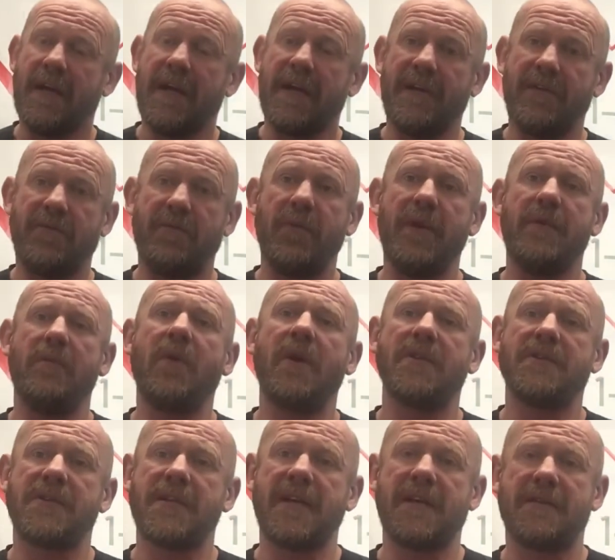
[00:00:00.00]
And if we
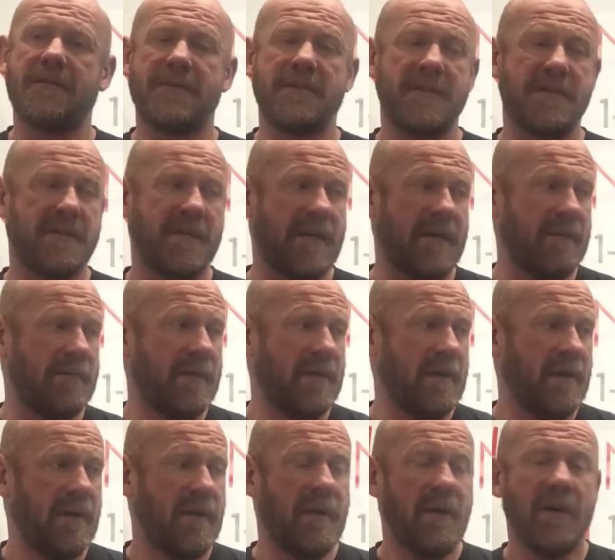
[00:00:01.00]
work together as a team,
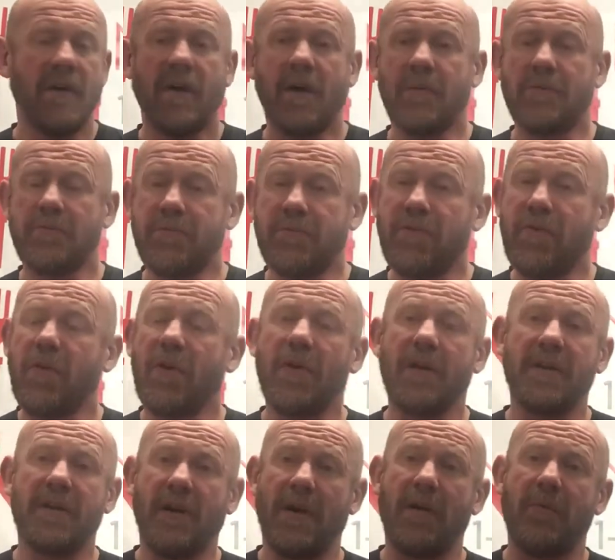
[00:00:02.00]
I, pro
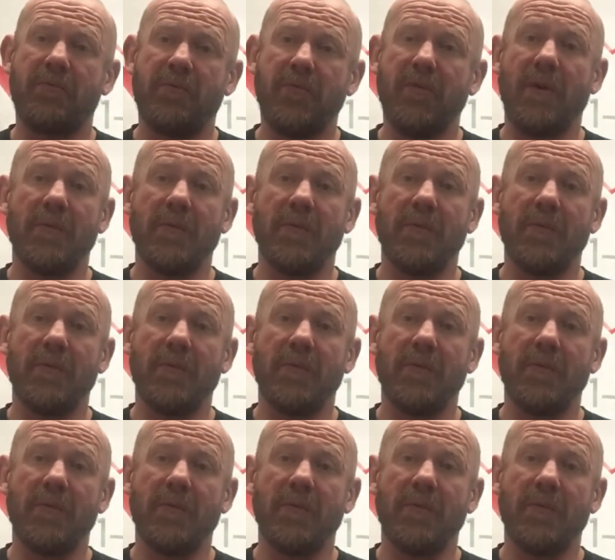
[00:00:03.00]
I